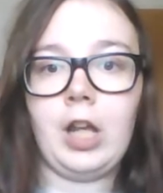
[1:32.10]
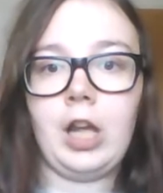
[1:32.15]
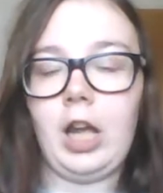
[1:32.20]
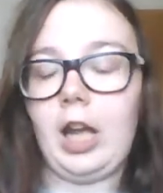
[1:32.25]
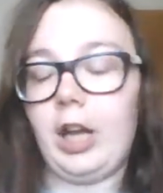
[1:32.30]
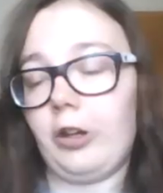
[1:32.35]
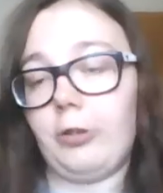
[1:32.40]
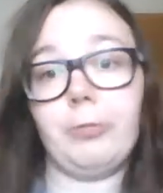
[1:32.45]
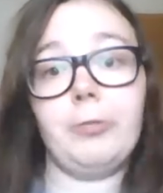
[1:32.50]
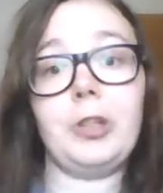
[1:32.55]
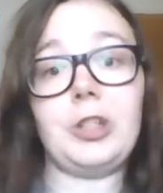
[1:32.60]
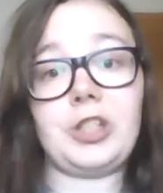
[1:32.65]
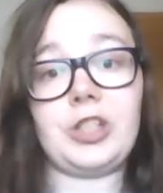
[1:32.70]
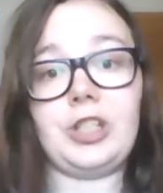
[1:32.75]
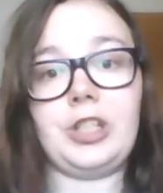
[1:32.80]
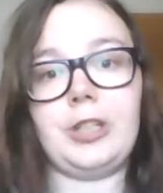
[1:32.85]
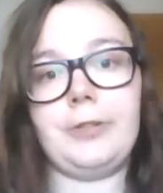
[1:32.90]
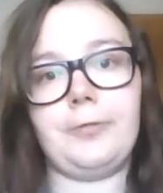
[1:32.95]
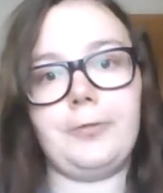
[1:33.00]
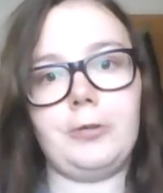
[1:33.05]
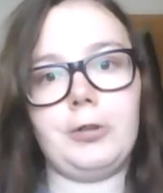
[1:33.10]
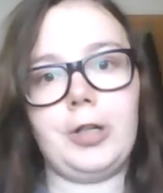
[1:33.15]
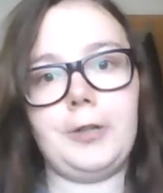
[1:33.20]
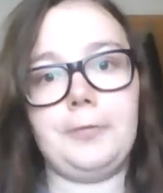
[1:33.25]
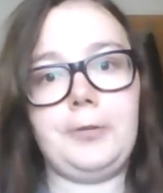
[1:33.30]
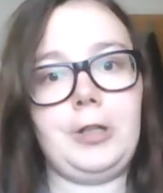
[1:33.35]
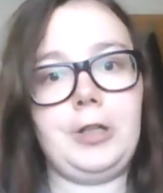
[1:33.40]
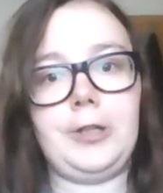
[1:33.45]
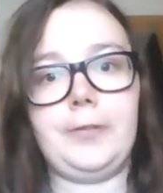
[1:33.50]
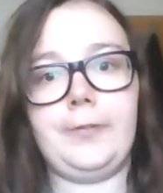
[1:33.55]
And obviously if you have
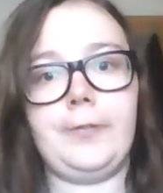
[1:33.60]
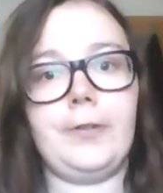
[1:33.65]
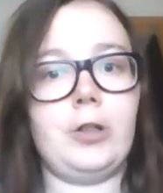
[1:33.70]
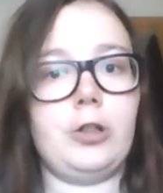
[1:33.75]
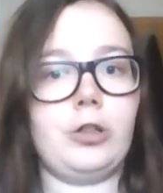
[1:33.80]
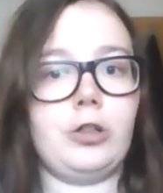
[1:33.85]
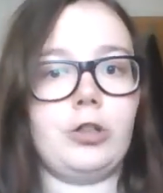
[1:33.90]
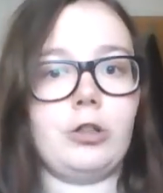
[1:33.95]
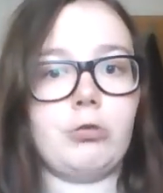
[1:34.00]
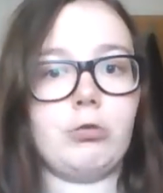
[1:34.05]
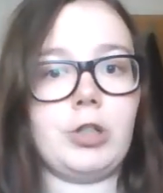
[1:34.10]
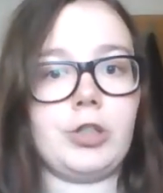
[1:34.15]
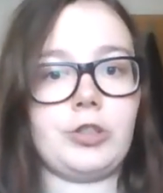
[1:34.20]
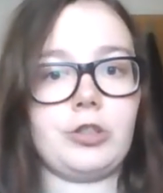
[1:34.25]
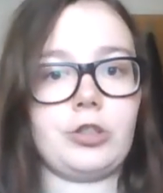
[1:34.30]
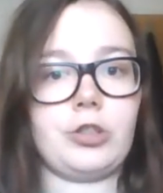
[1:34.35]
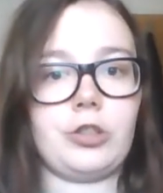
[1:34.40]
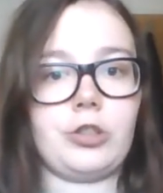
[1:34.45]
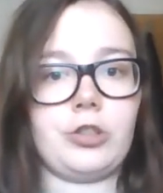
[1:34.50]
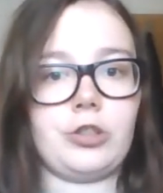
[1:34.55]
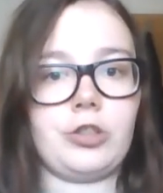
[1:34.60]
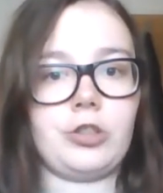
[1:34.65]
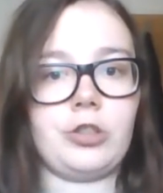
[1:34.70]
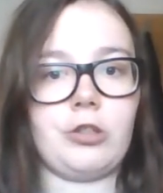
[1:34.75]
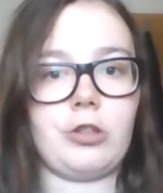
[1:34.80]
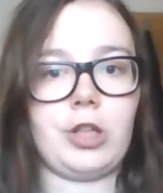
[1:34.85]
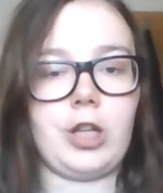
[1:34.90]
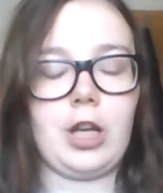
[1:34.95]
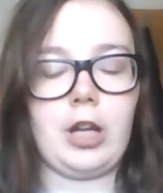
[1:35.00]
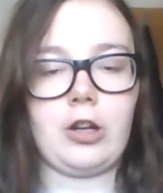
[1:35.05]
any further questions, you
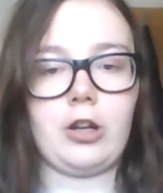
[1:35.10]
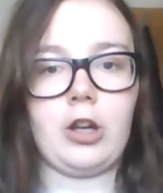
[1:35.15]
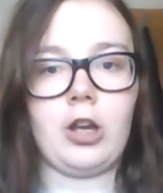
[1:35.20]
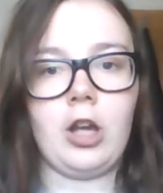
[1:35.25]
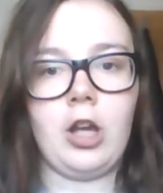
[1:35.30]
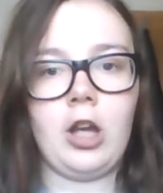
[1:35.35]
can